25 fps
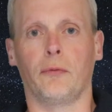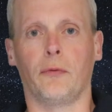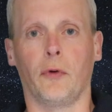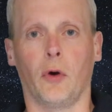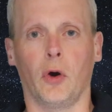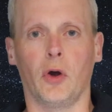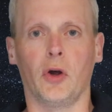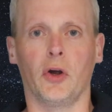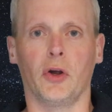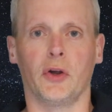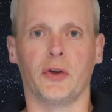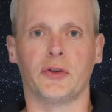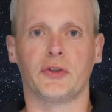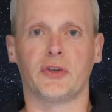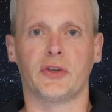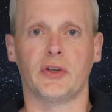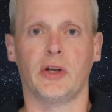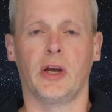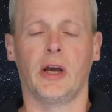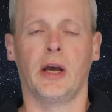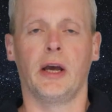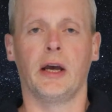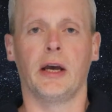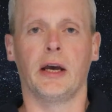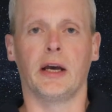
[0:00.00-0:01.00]
for us
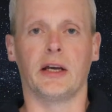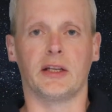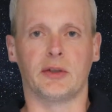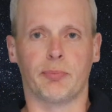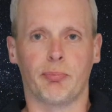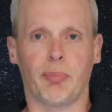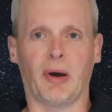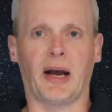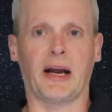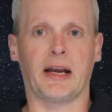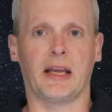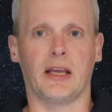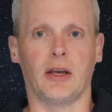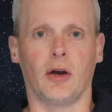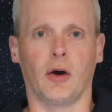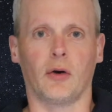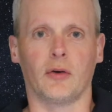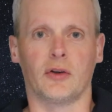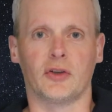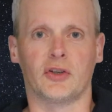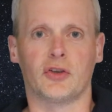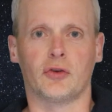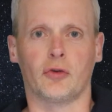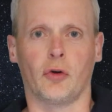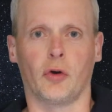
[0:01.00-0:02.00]
as
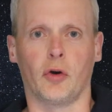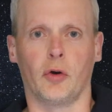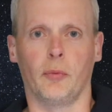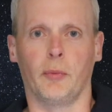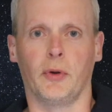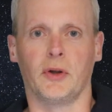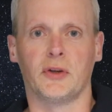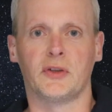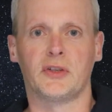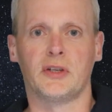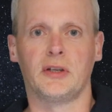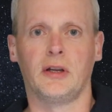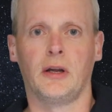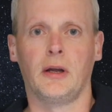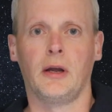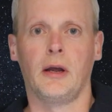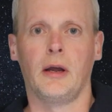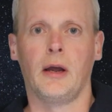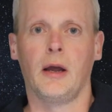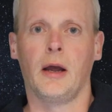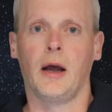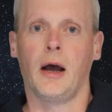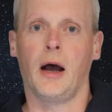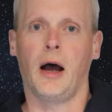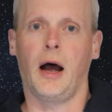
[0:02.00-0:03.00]
backyard astronomers,
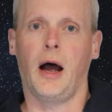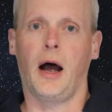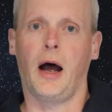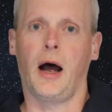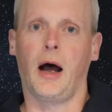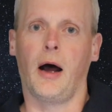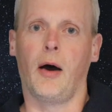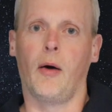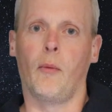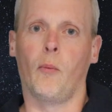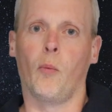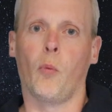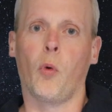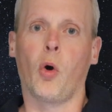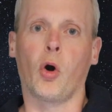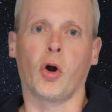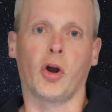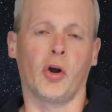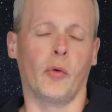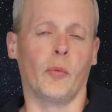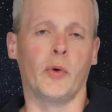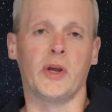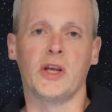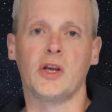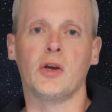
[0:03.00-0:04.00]
and what
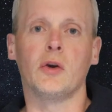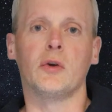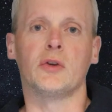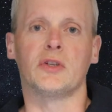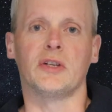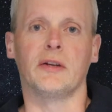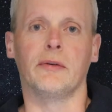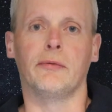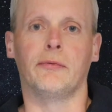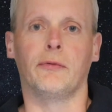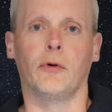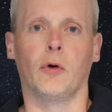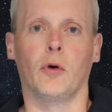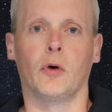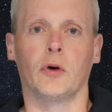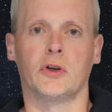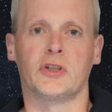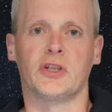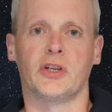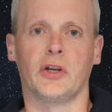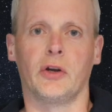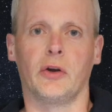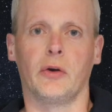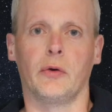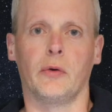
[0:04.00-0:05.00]
can we use it for
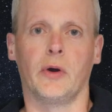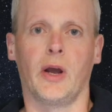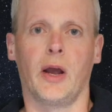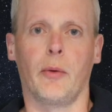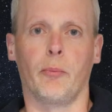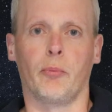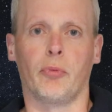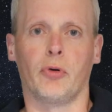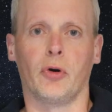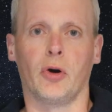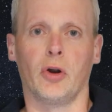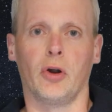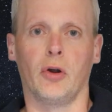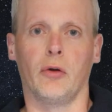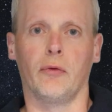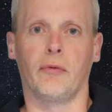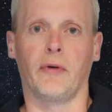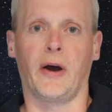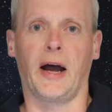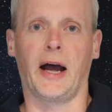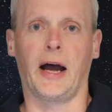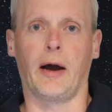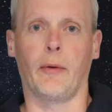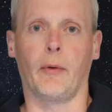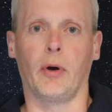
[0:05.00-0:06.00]
to improve
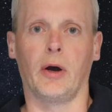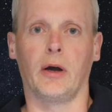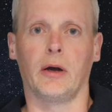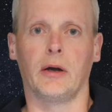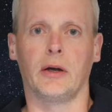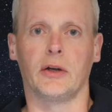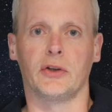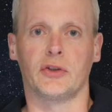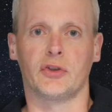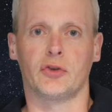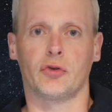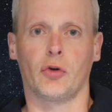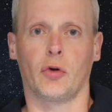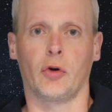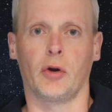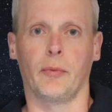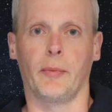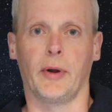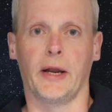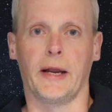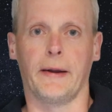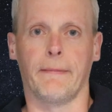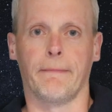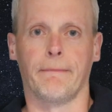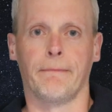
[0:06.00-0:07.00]
our
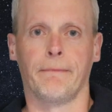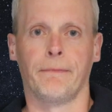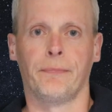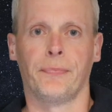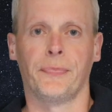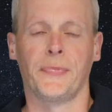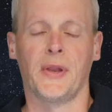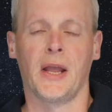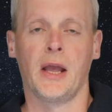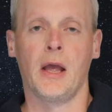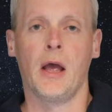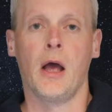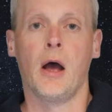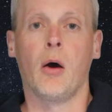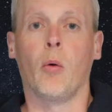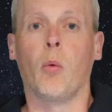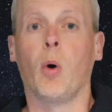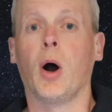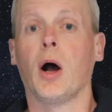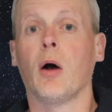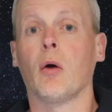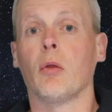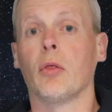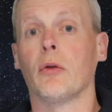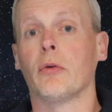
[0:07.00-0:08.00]
astronomy?
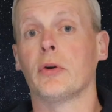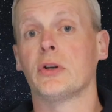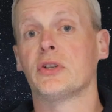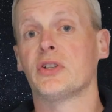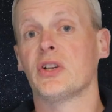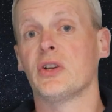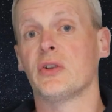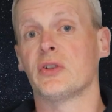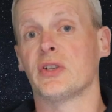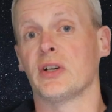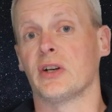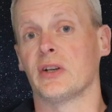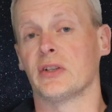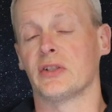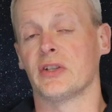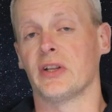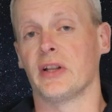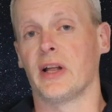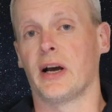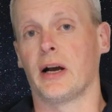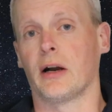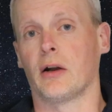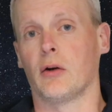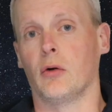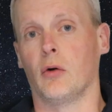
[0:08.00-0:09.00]
Well, there are two sides to
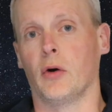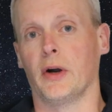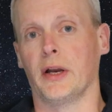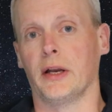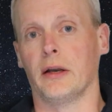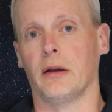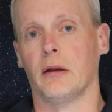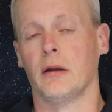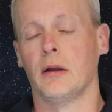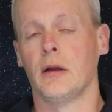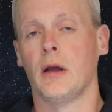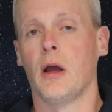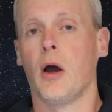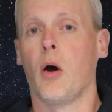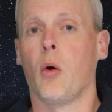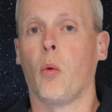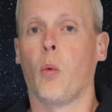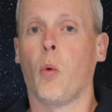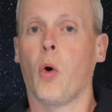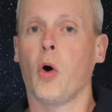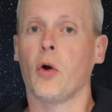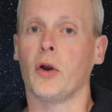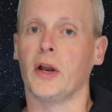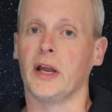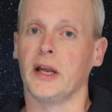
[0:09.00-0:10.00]
that coin.
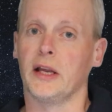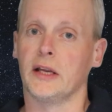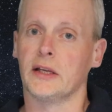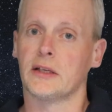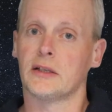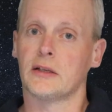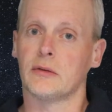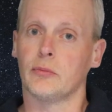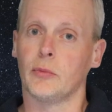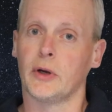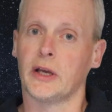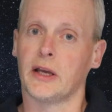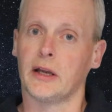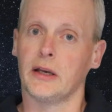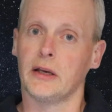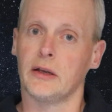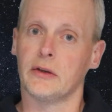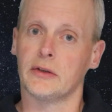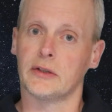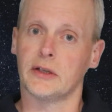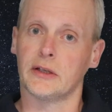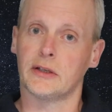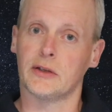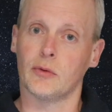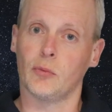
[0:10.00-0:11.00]
One is we can
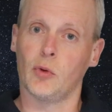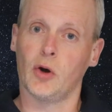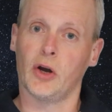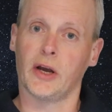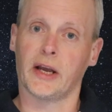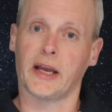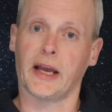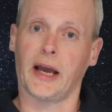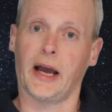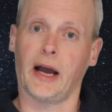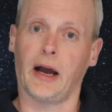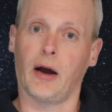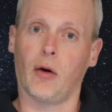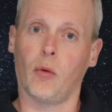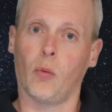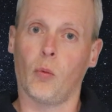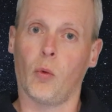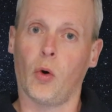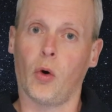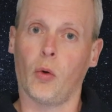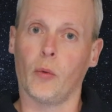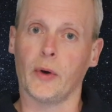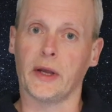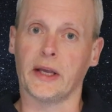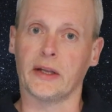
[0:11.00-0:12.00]
use it to work out
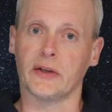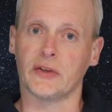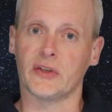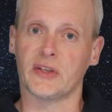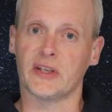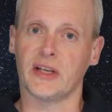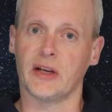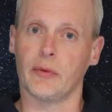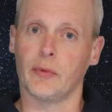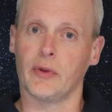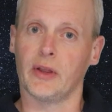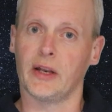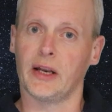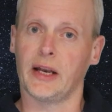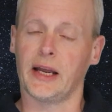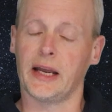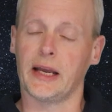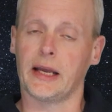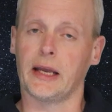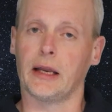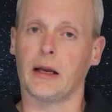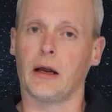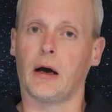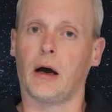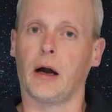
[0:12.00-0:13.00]
what we can see with the
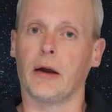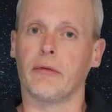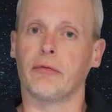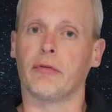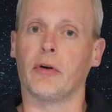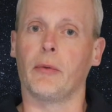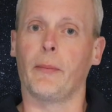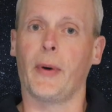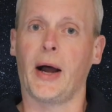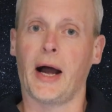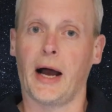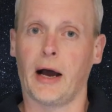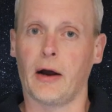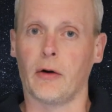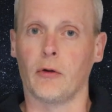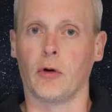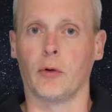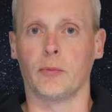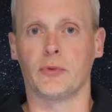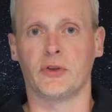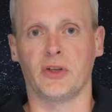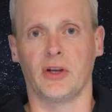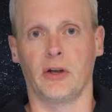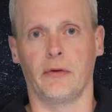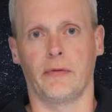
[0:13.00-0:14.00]
naked eye from our
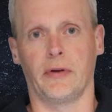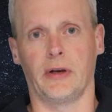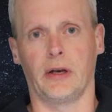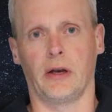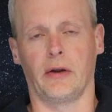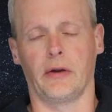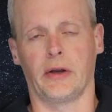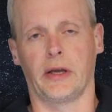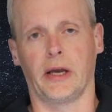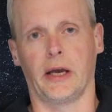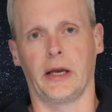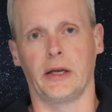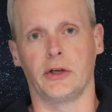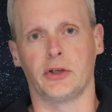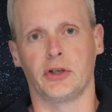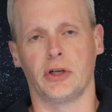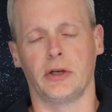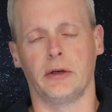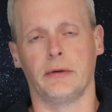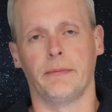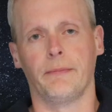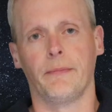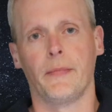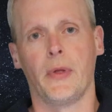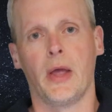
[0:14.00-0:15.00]
observing
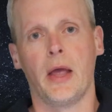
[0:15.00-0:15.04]
location,